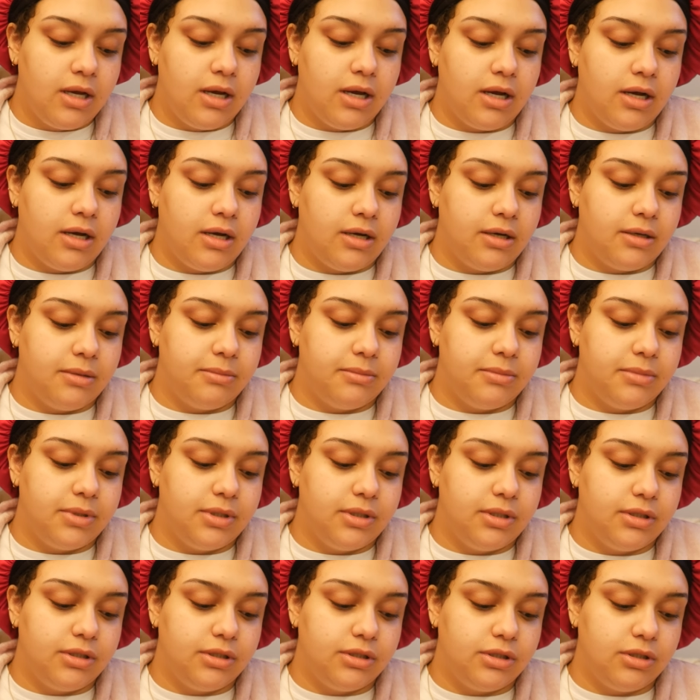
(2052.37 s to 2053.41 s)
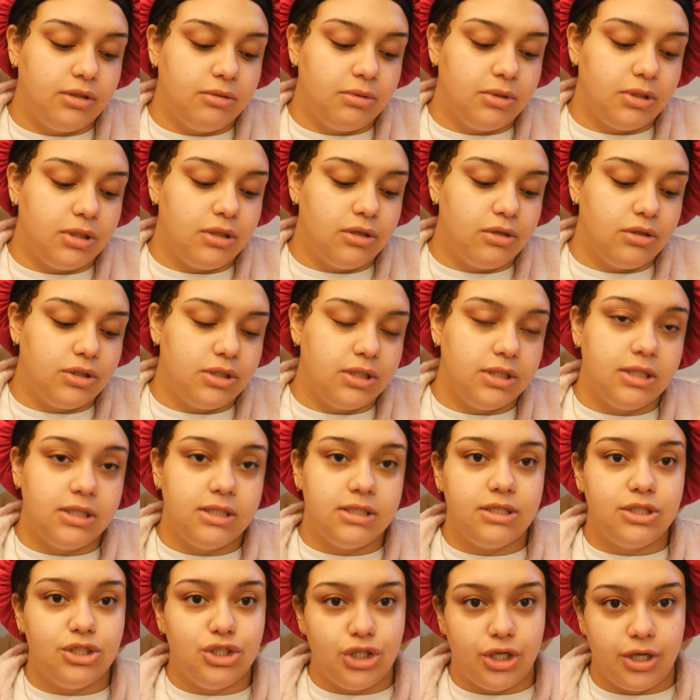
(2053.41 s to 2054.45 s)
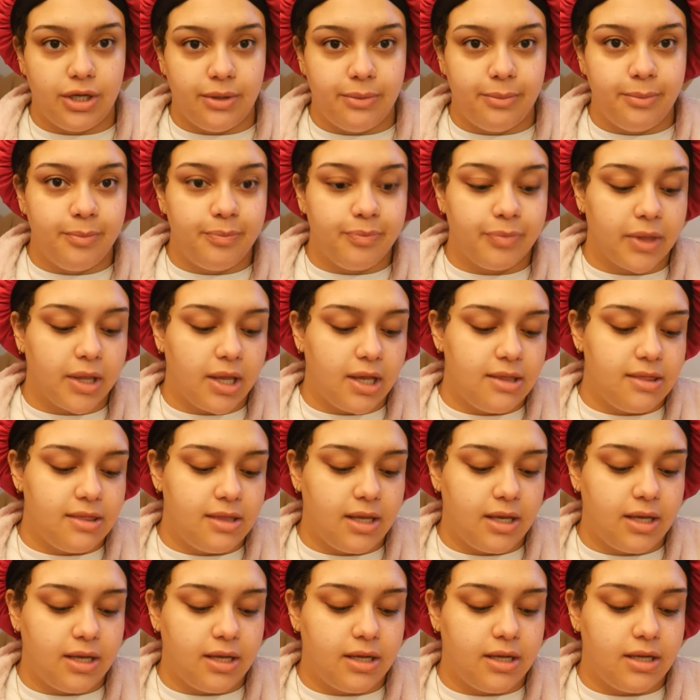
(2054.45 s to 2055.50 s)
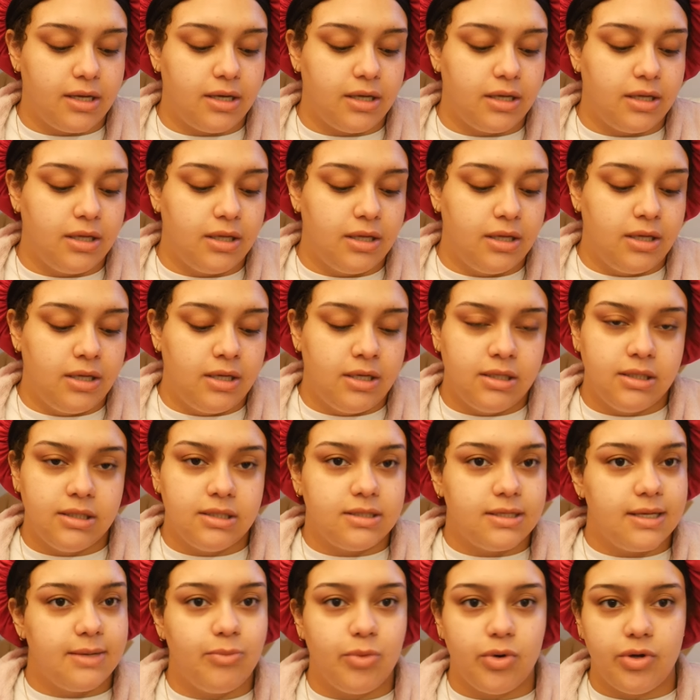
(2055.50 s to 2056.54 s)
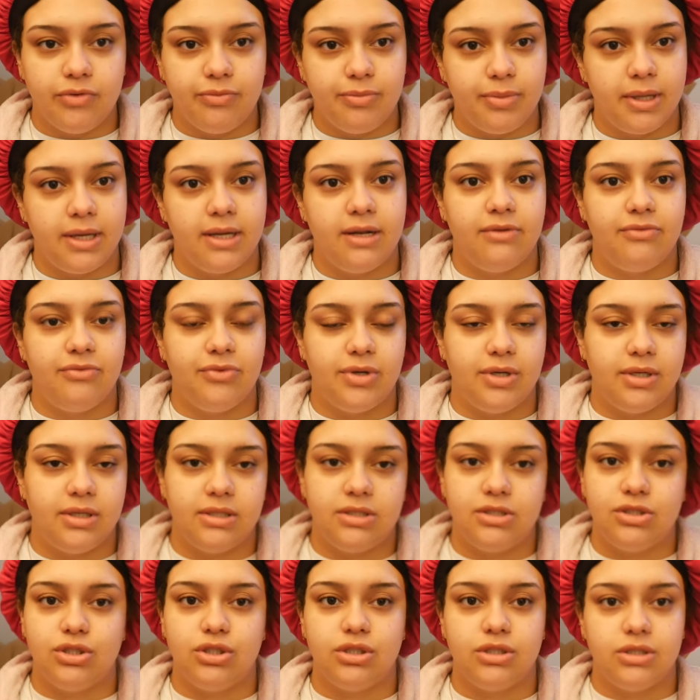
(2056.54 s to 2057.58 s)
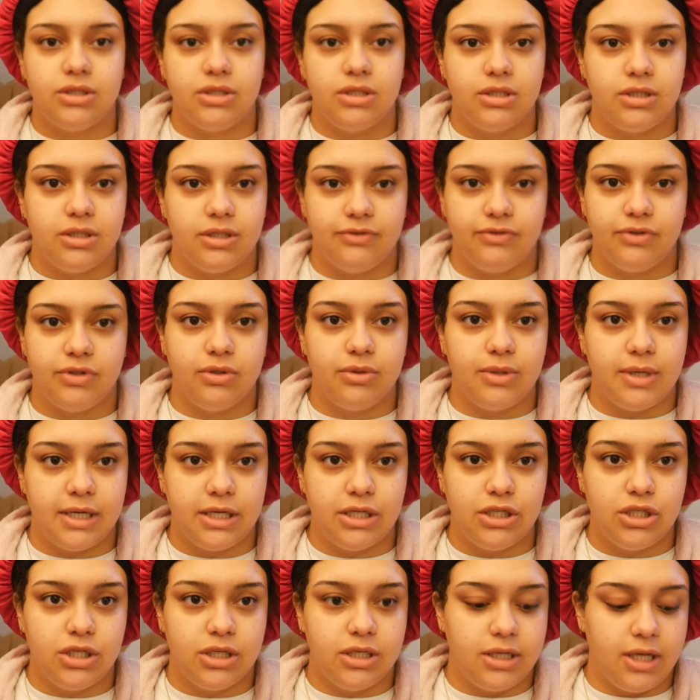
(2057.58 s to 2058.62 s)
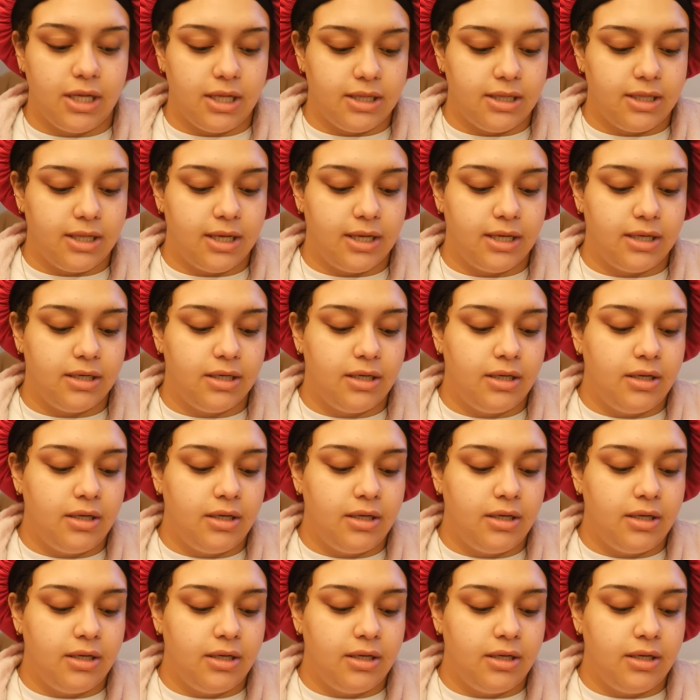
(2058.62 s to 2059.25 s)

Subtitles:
So I'm going to go to this gym, and then the same one, Planet Fitness, just in a different location. And then